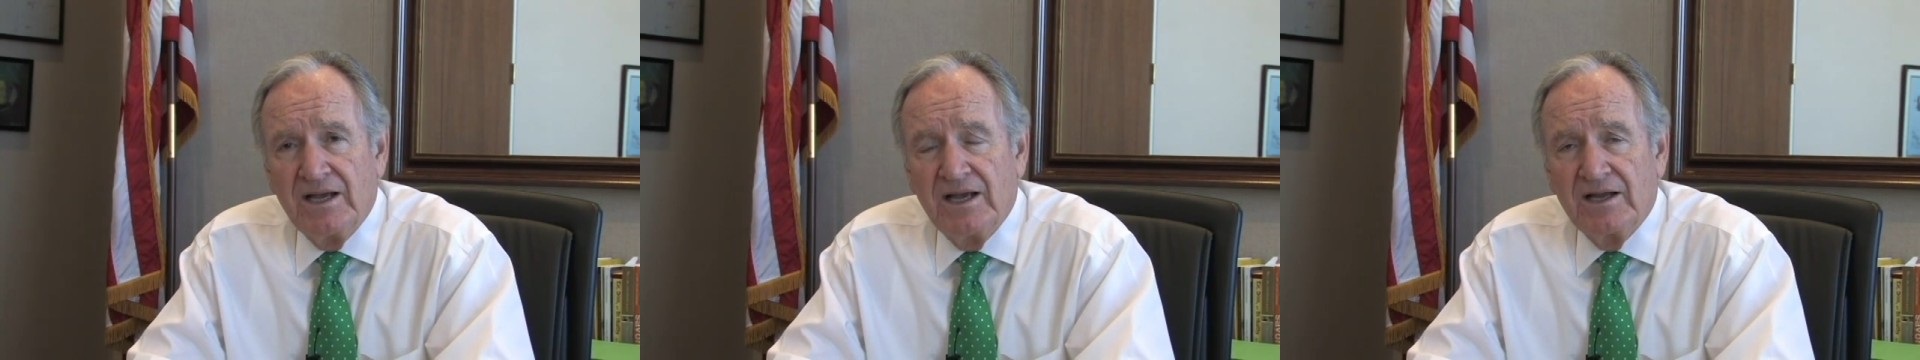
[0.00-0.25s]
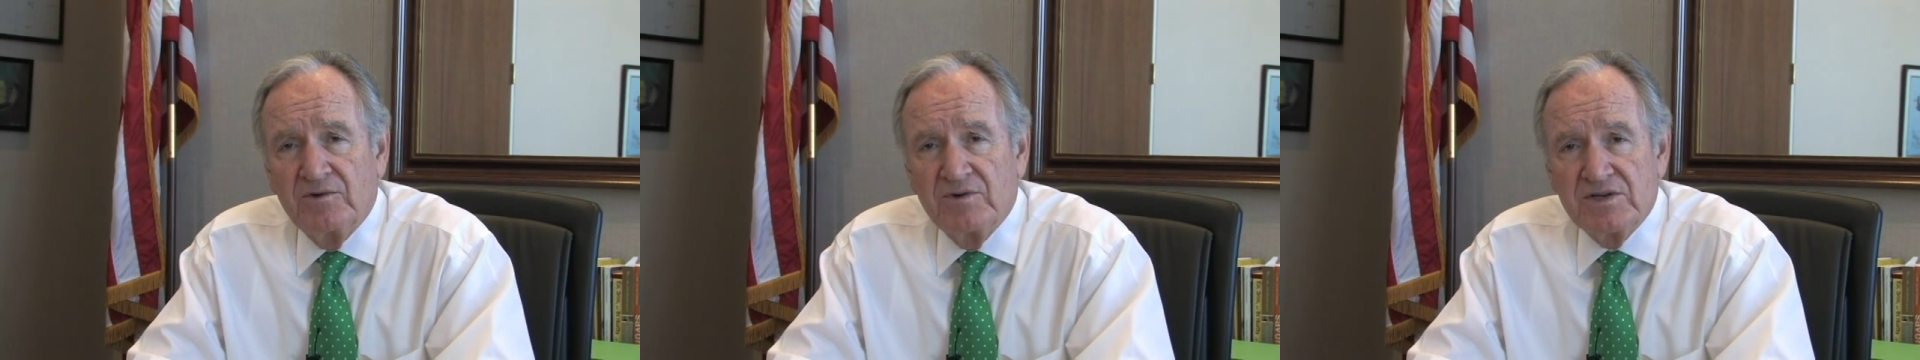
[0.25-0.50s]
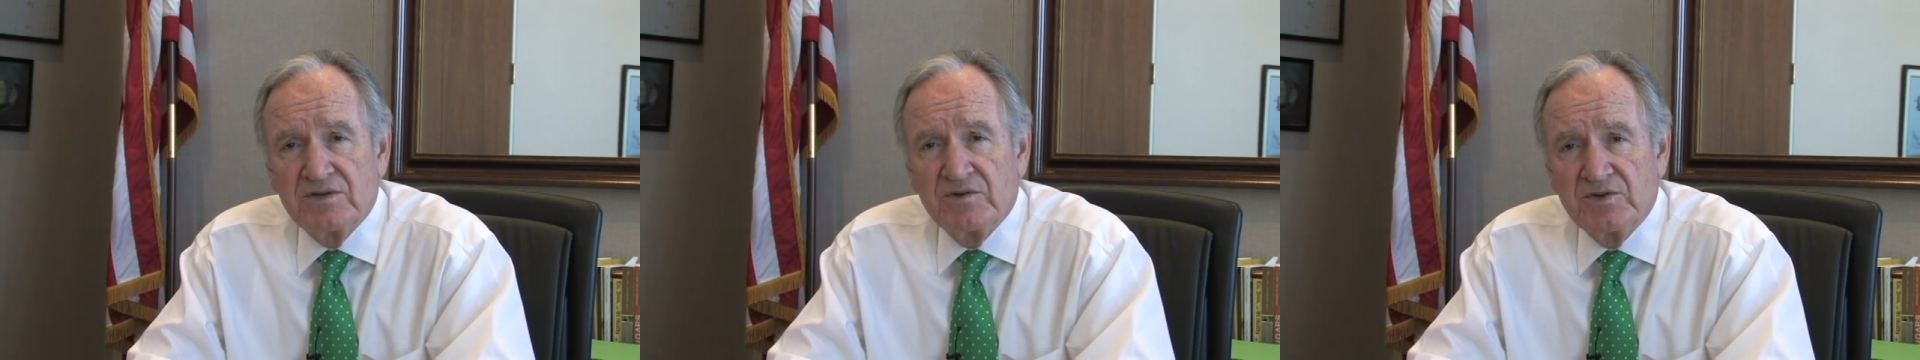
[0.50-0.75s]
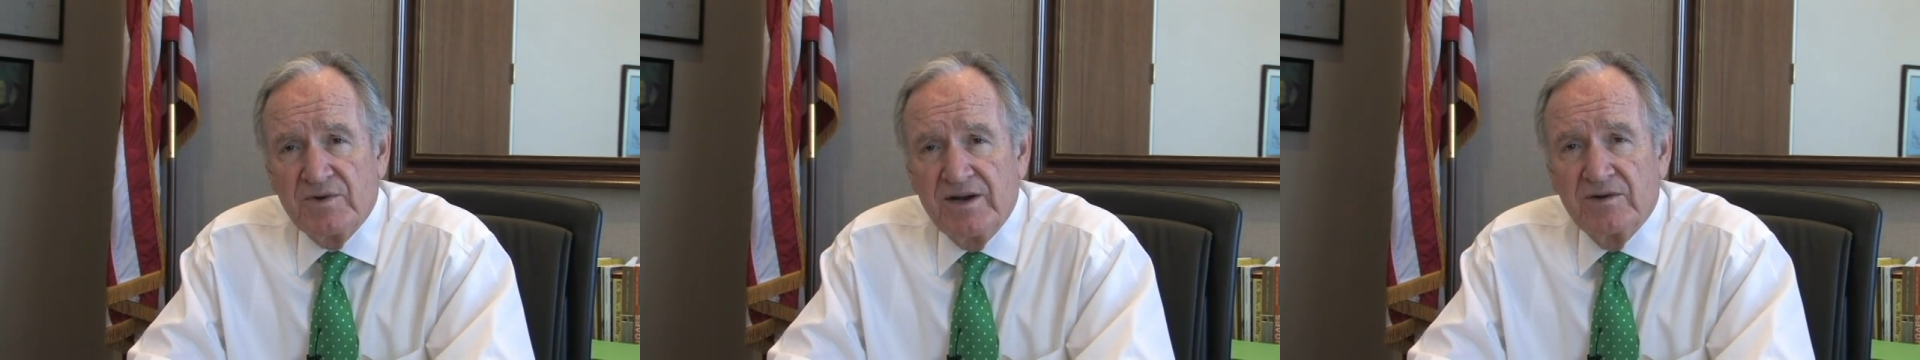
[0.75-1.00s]
And Crystal
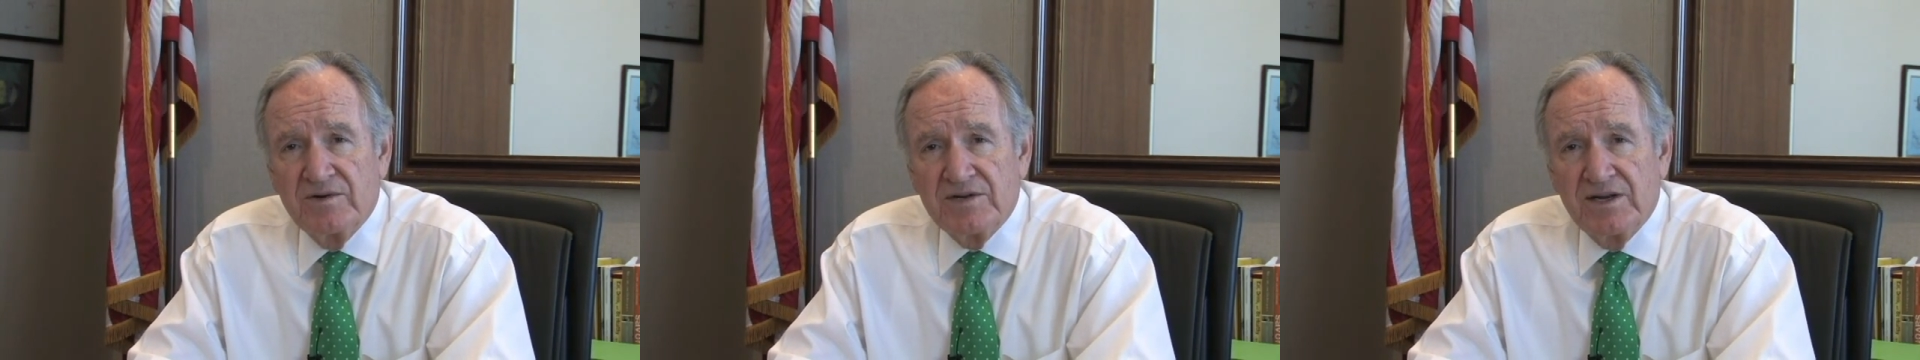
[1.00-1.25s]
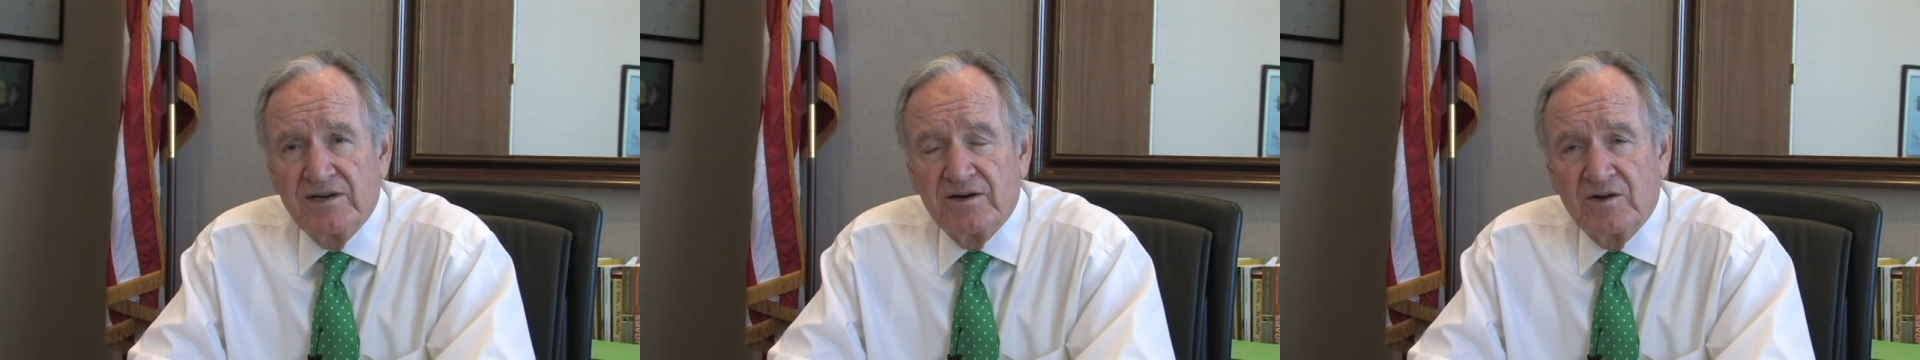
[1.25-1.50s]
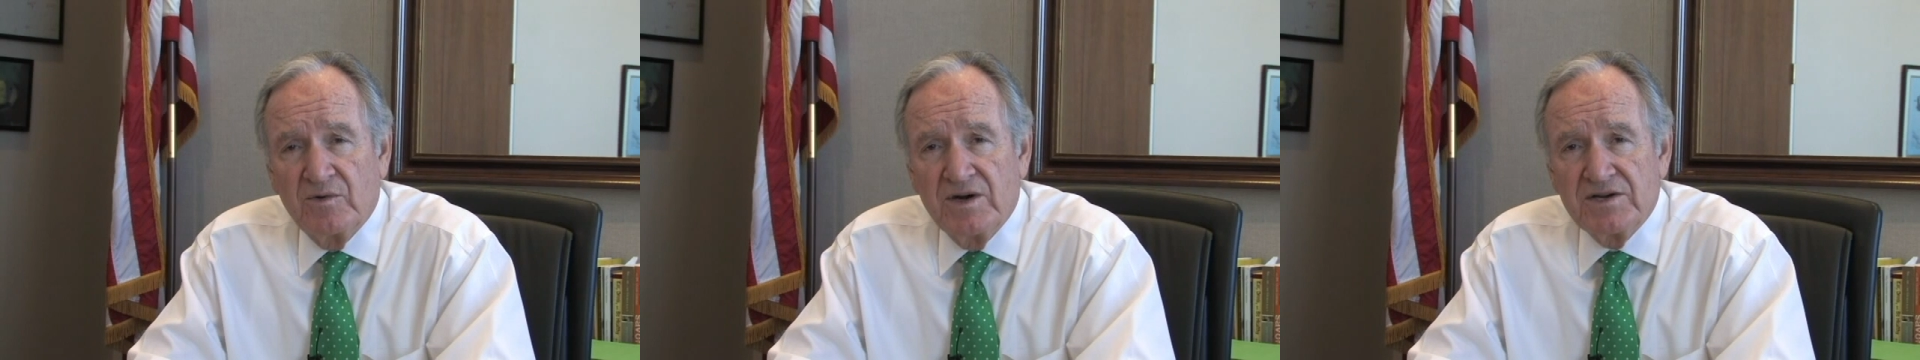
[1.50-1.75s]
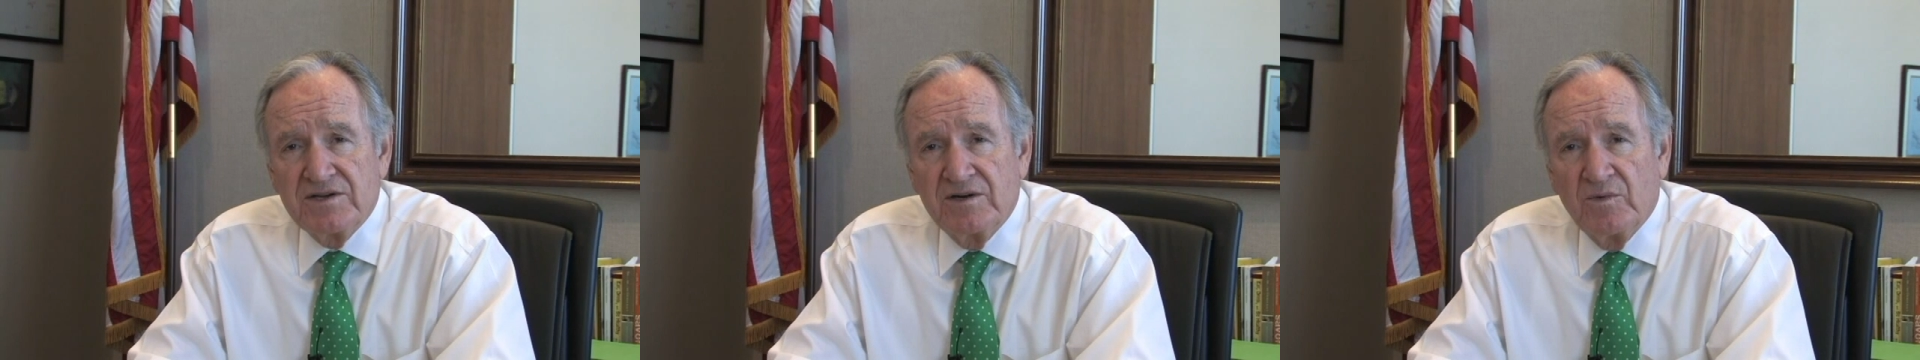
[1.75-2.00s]
Schrader sent in a
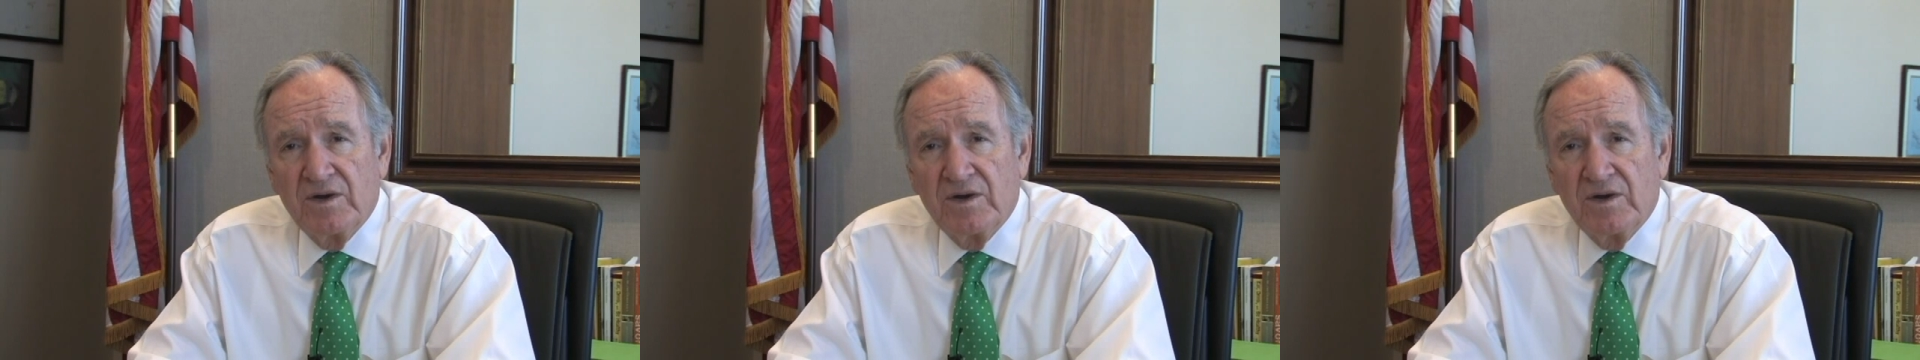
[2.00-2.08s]
question,